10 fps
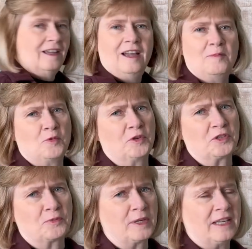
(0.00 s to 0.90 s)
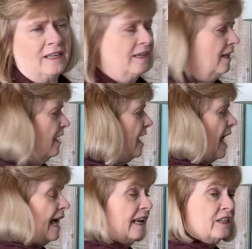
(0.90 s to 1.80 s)
I'm always reading.
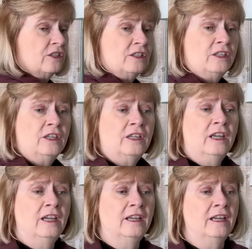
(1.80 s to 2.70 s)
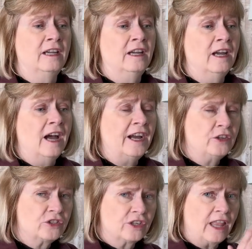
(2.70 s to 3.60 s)
And I
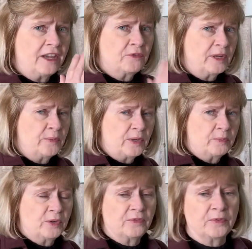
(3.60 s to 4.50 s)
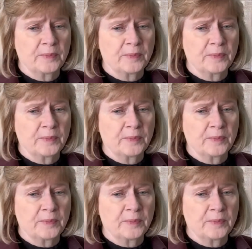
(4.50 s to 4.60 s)
used to like read one book from